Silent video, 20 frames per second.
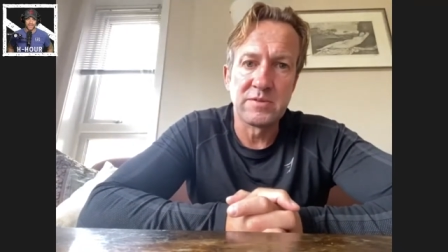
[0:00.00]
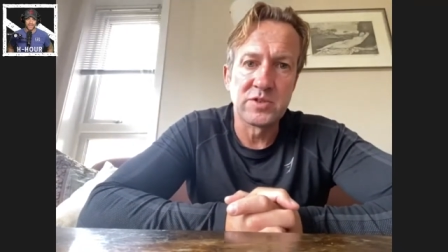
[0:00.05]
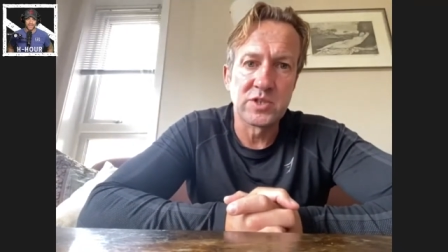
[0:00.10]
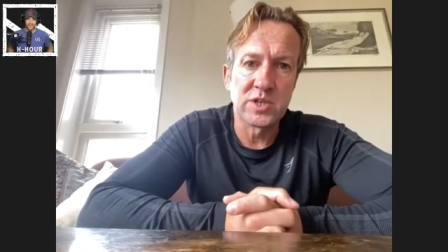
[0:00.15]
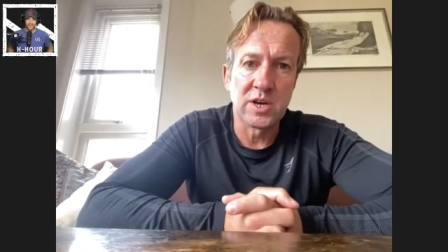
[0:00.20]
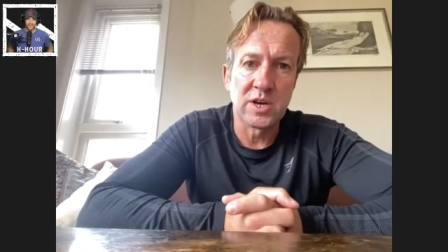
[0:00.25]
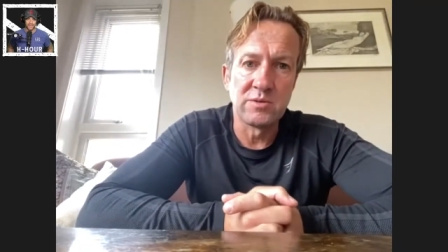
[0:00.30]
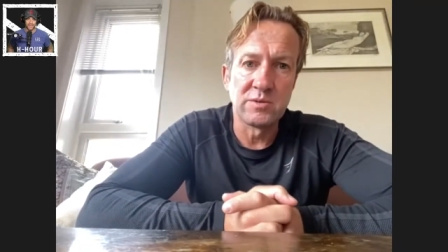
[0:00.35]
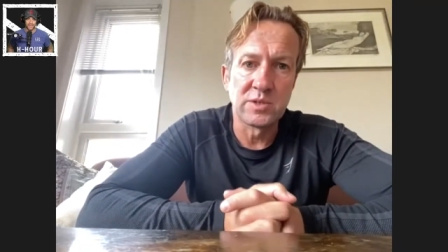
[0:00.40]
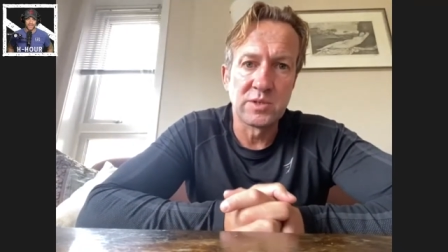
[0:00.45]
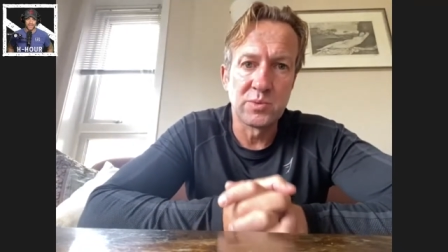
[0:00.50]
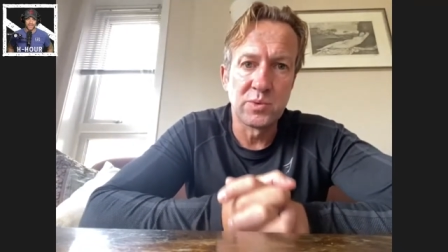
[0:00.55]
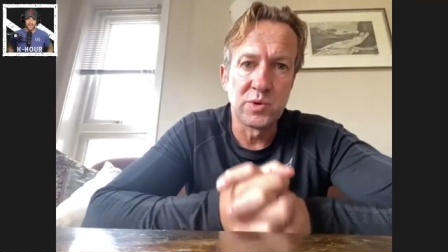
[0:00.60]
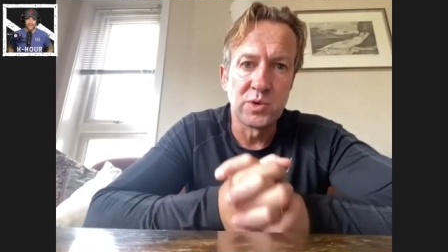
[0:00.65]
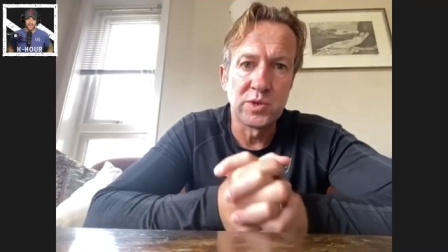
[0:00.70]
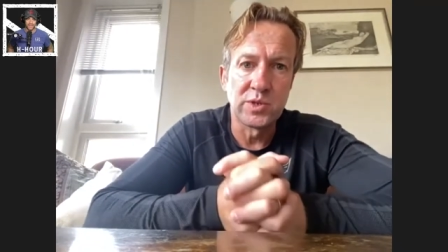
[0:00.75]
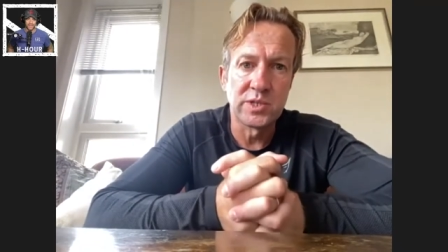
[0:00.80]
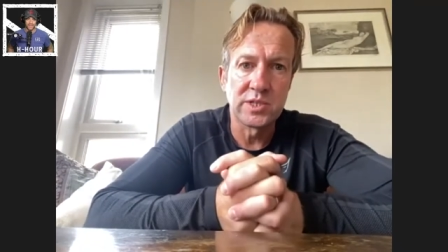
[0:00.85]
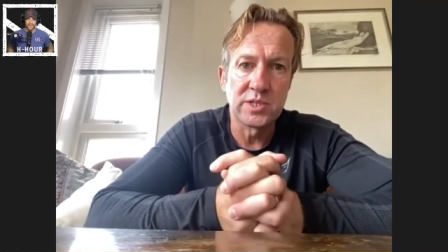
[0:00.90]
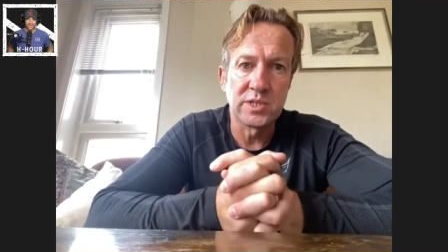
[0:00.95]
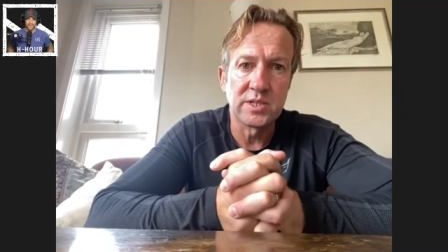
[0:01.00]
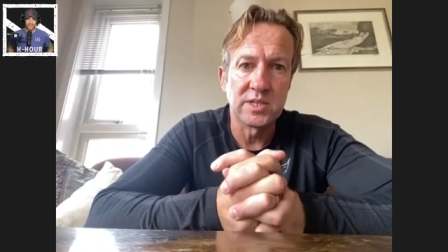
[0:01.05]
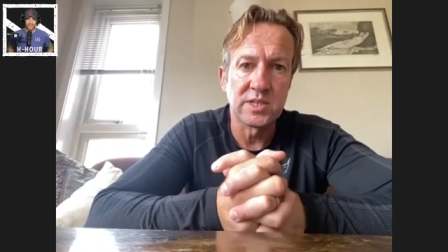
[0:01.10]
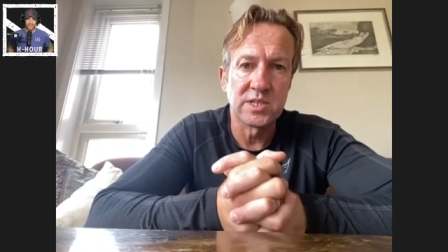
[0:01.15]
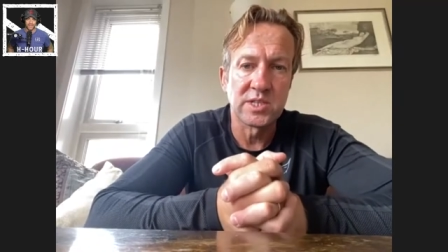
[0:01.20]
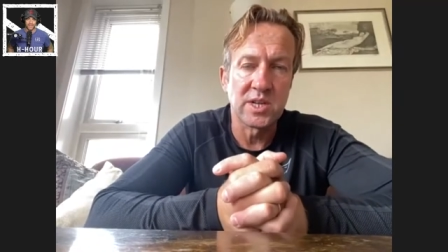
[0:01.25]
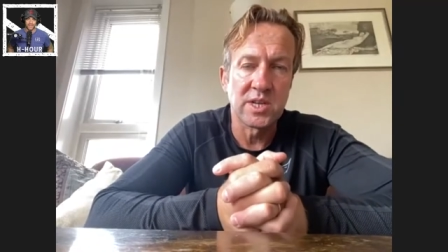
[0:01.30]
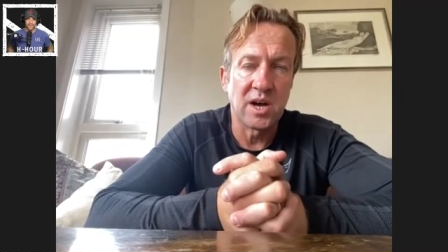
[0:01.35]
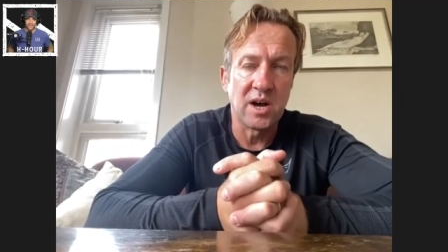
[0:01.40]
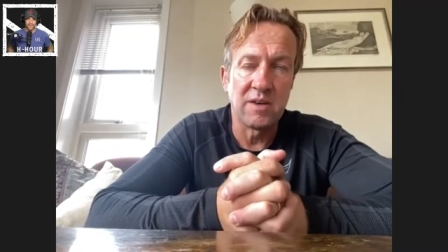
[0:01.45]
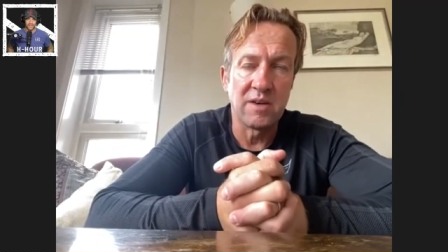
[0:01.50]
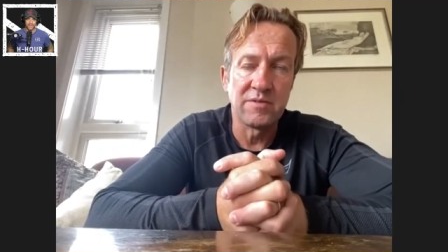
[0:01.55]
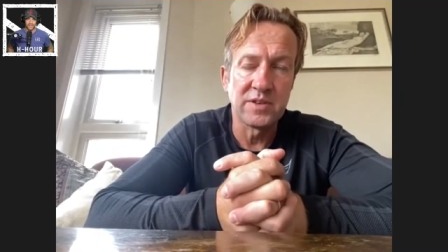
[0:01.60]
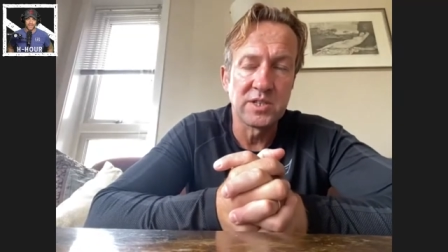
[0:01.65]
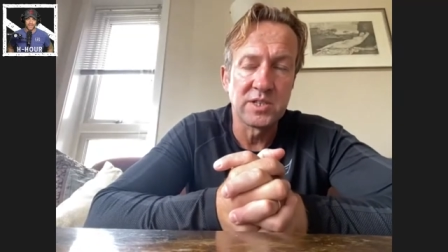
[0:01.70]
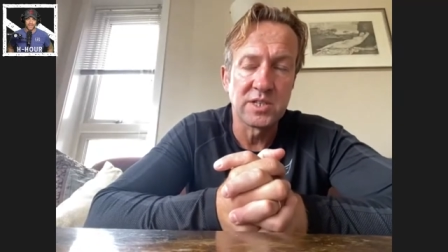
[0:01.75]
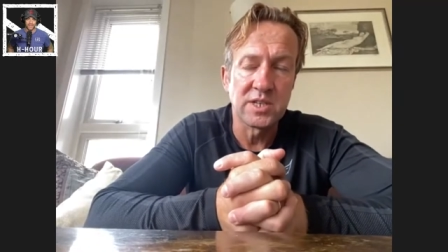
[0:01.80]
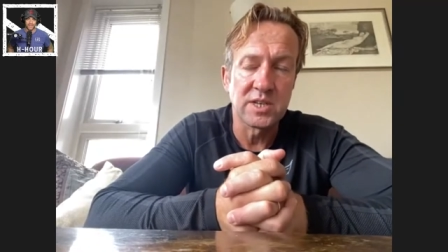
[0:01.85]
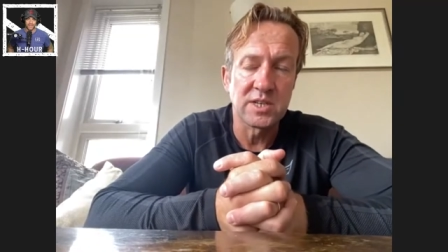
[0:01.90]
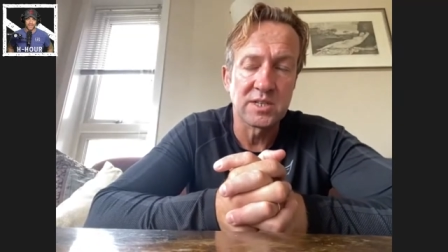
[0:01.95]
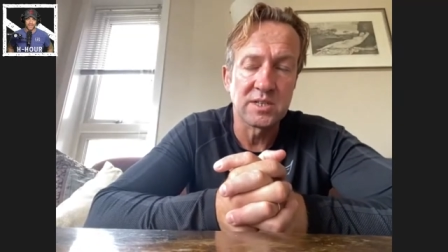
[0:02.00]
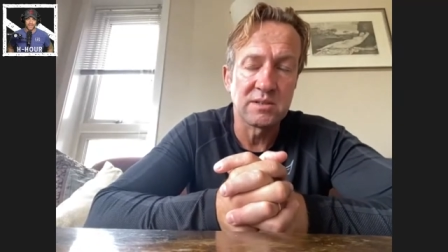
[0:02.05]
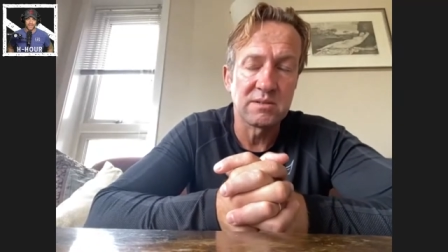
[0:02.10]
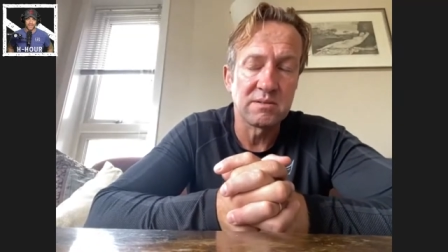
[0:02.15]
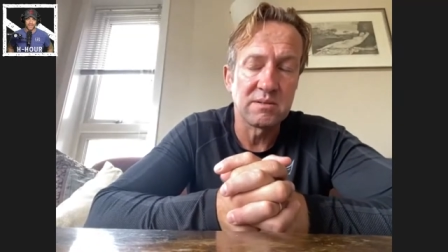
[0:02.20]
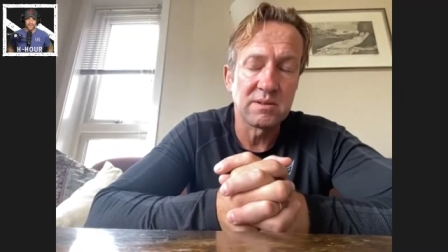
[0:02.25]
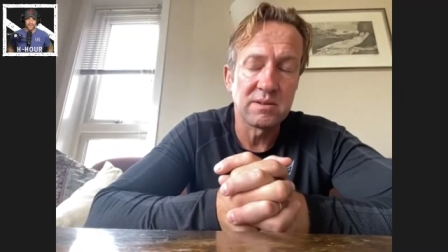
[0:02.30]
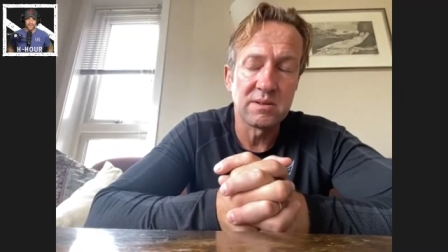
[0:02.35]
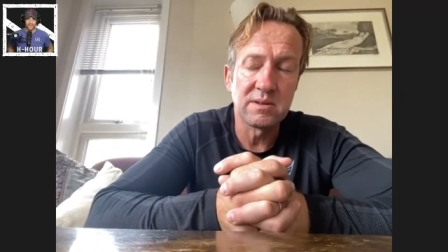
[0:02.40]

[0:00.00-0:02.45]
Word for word: have shown towards the staff is just,